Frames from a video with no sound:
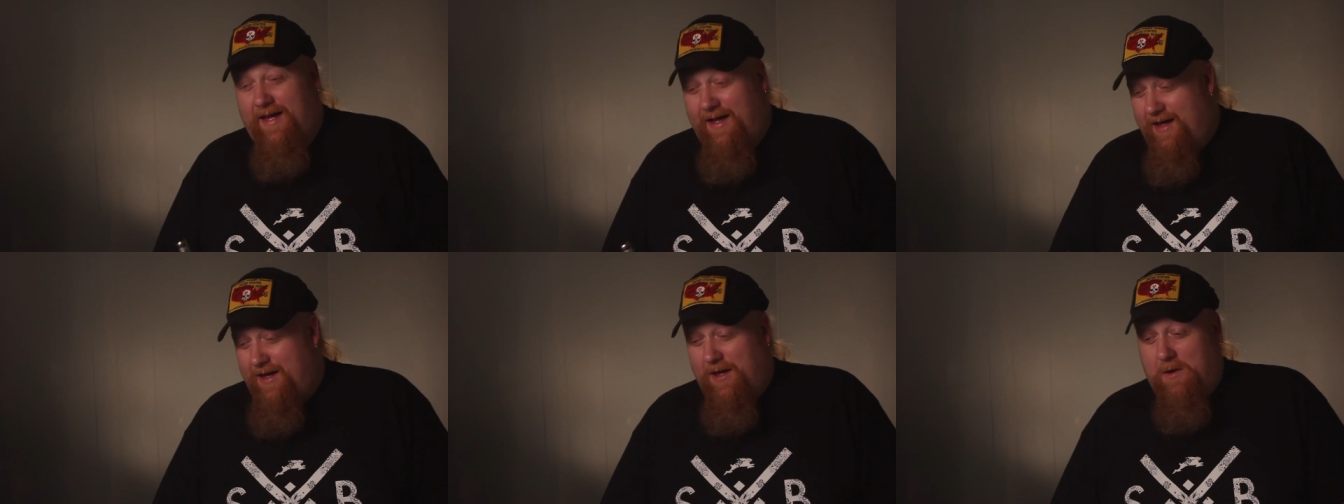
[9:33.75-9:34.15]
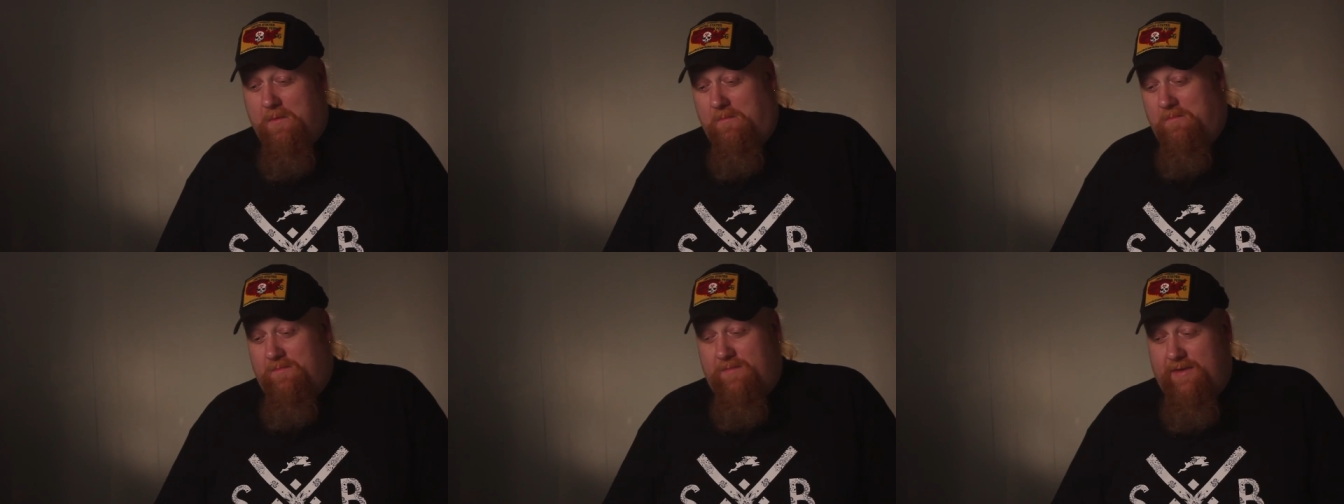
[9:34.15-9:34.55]

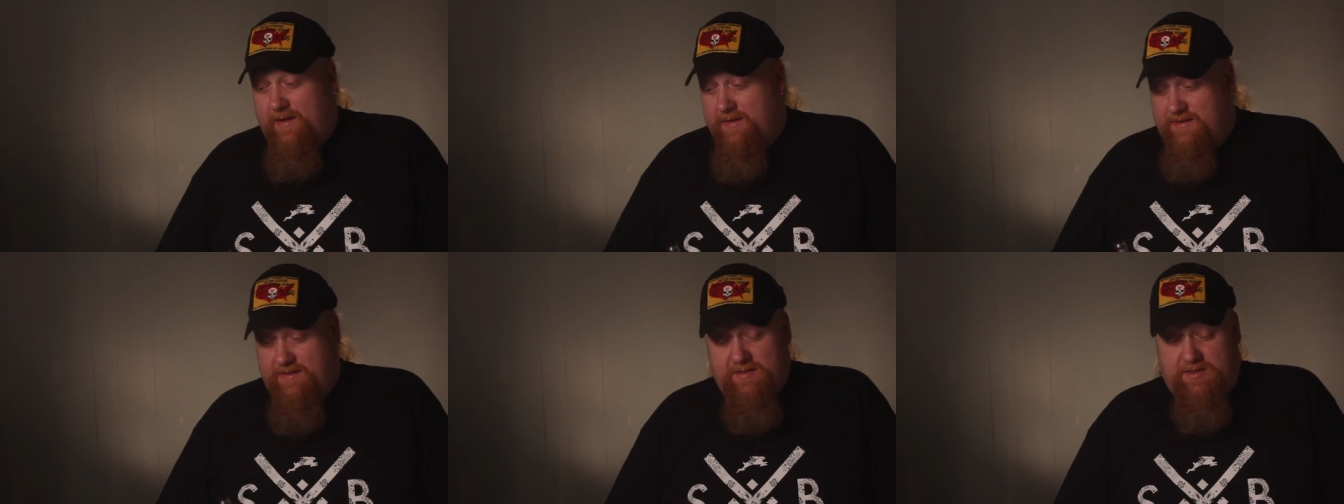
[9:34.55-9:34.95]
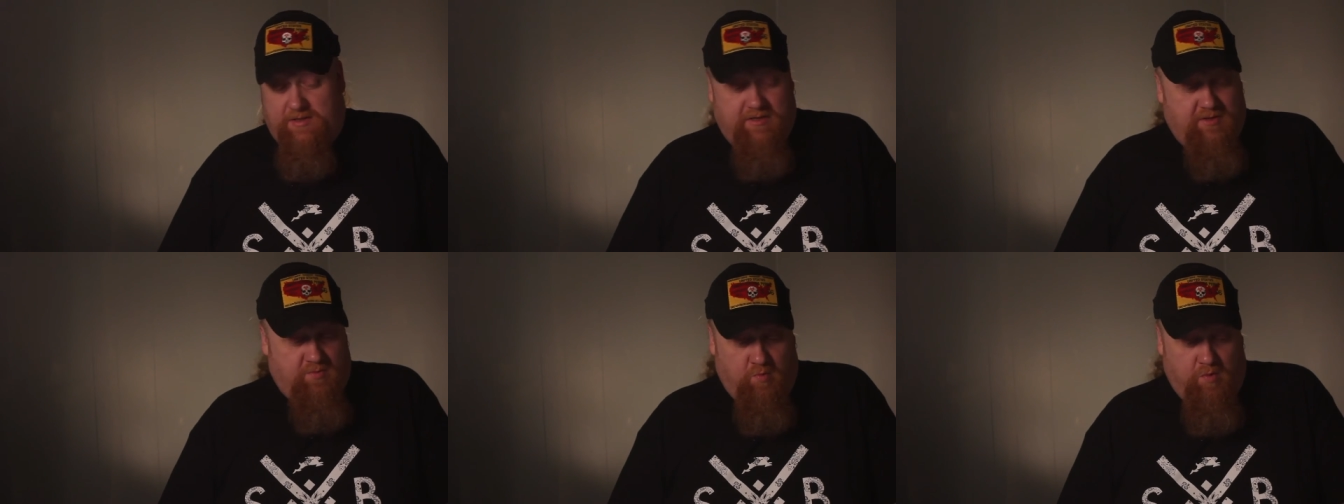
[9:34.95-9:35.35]
Um, this is
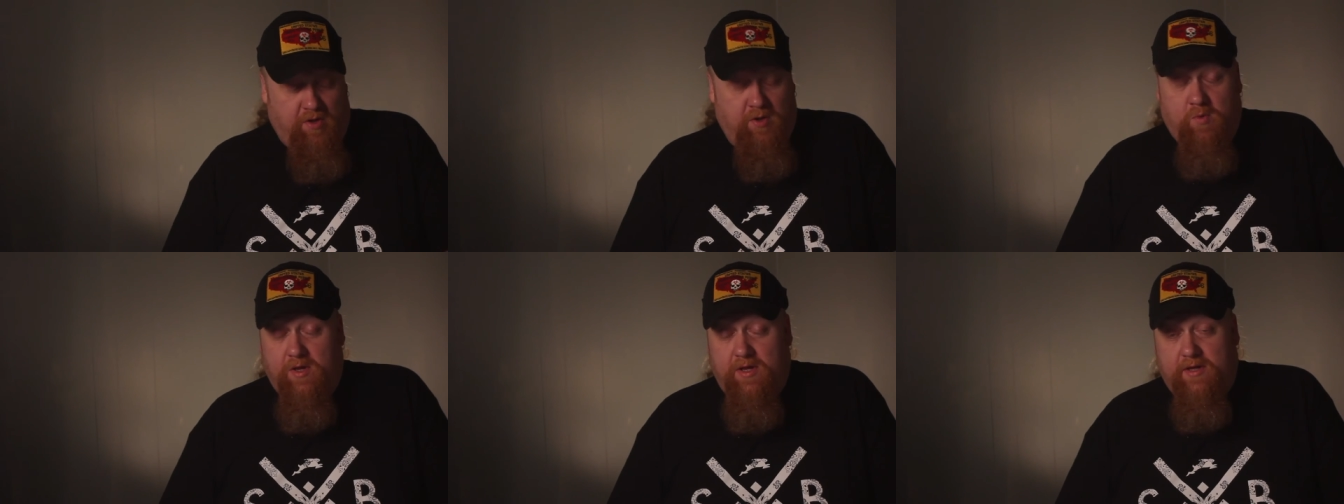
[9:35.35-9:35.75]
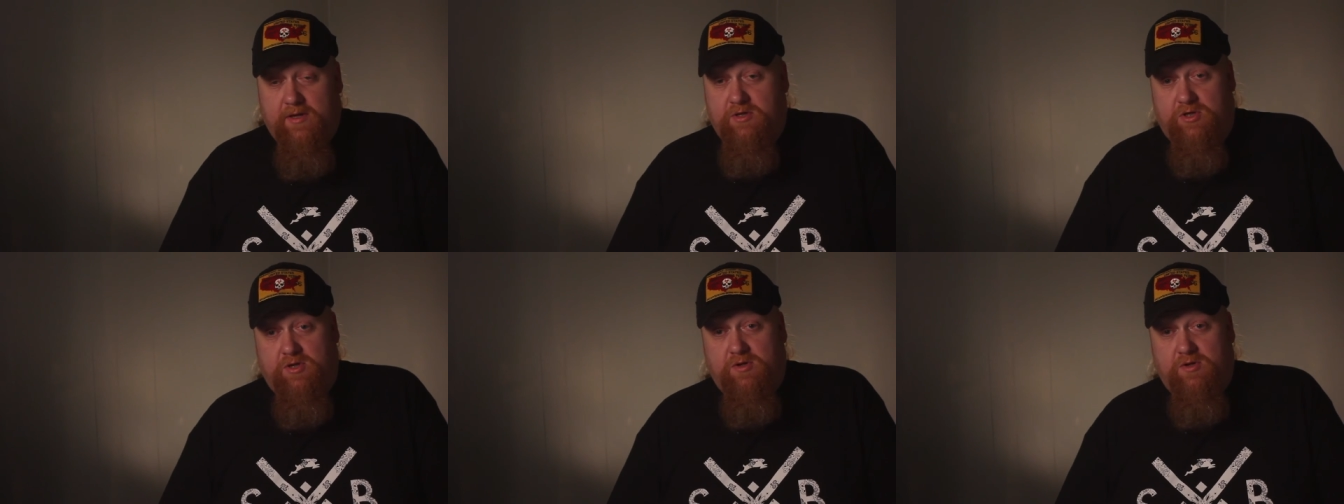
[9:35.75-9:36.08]
just really, really good